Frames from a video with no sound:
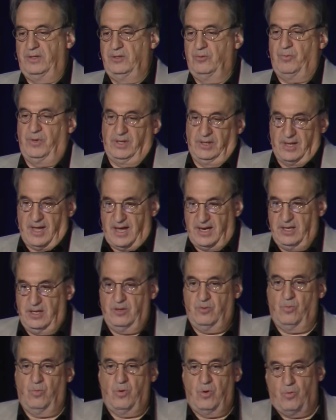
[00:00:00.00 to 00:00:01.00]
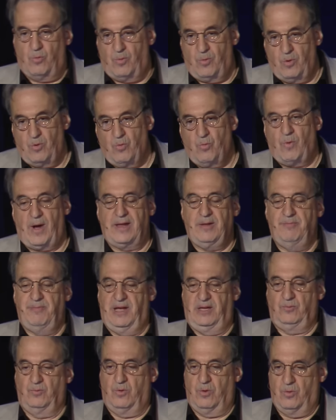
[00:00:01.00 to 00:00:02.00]
I, when a lot of white
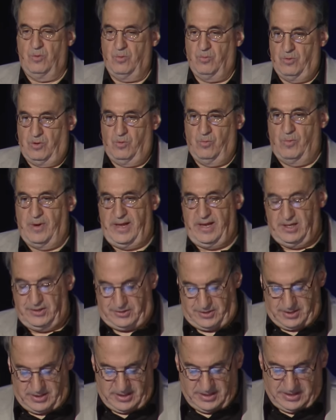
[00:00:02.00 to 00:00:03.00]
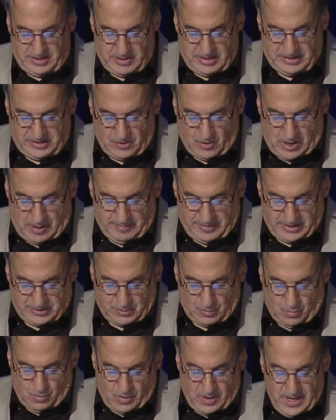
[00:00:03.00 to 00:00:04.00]
men were away in the army at
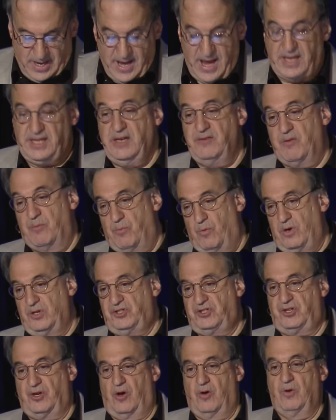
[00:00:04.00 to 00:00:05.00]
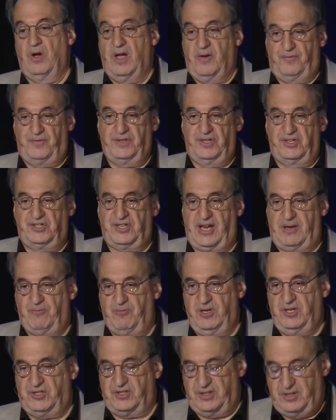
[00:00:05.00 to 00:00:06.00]
the war, and even more so, for the same
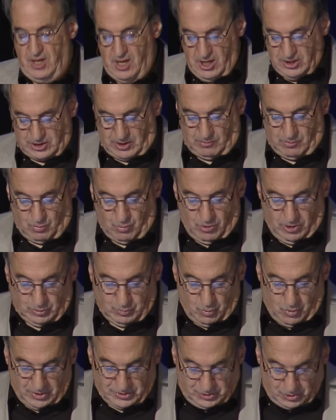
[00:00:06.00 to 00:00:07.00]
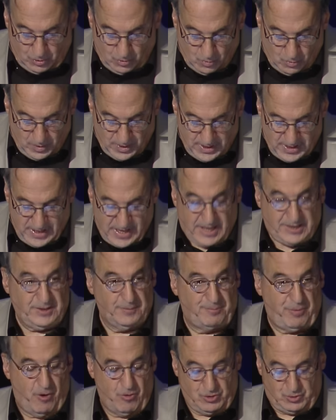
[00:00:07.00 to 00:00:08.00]
reason, during World War II and the
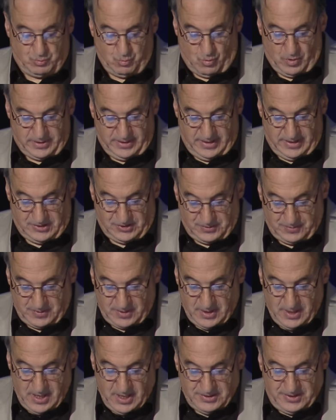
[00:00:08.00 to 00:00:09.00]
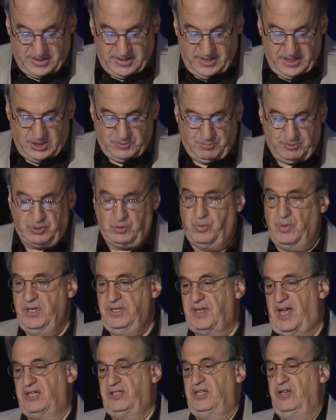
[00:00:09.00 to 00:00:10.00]
post-war years. The years
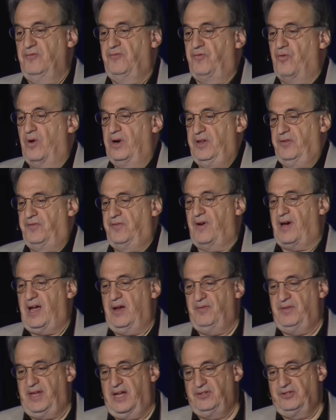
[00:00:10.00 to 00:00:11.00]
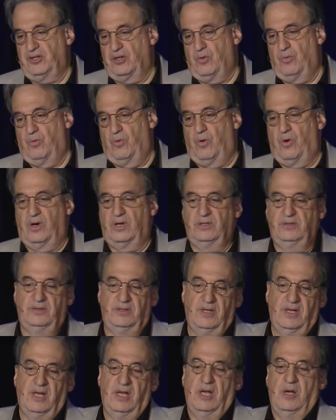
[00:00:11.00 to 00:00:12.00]
between 1945, the end of the war, and
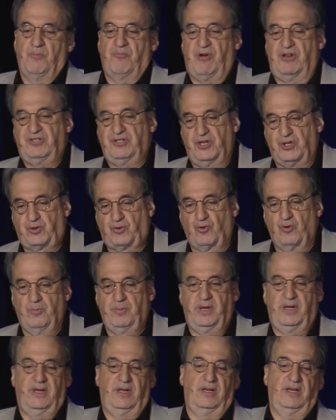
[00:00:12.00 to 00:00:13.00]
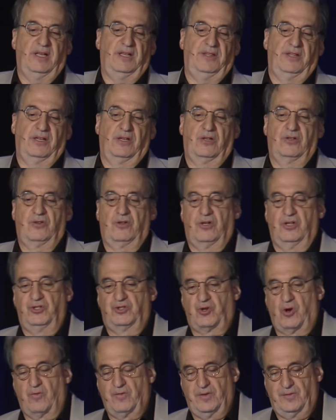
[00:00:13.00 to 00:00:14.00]
President Truman and the
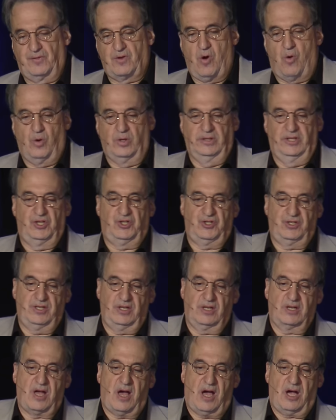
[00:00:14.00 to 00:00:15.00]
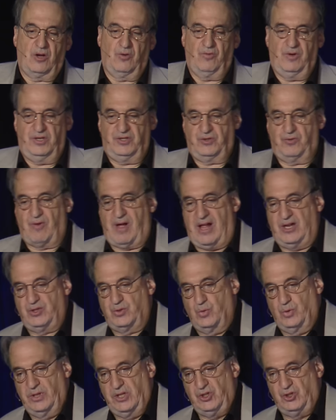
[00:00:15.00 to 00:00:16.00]
conservative coalition in Congress
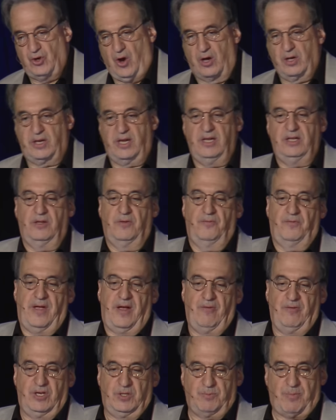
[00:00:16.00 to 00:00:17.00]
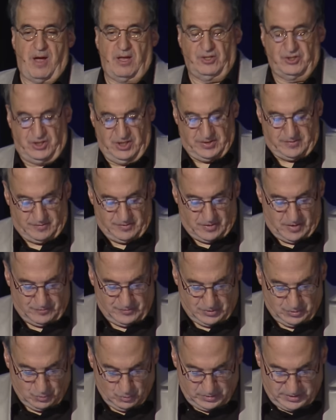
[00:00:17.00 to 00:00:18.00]
gradually junking the various policies of
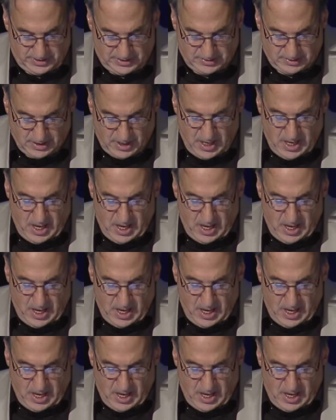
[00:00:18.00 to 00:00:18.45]
the New Deal.